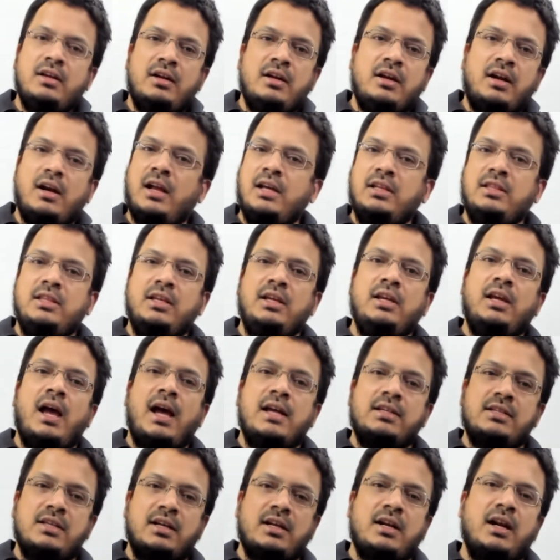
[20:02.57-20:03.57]
And I think
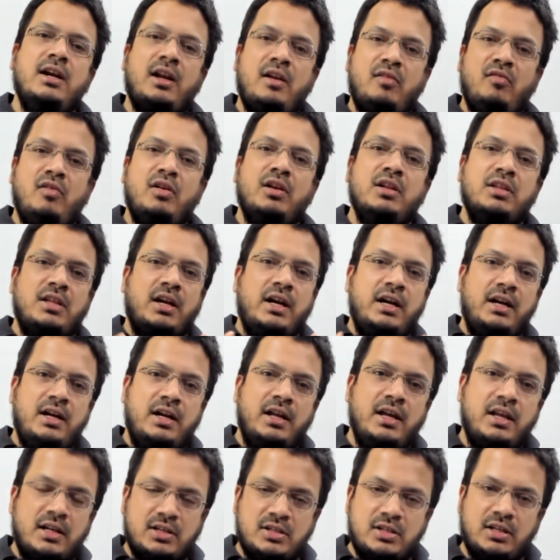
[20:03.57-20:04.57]
as a country we're in the right
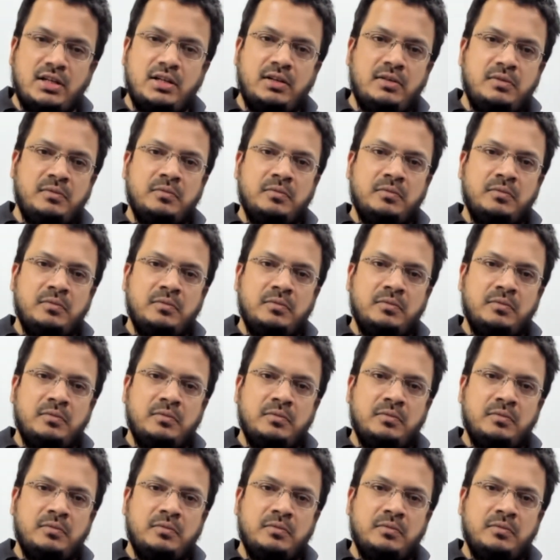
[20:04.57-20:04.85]
direction.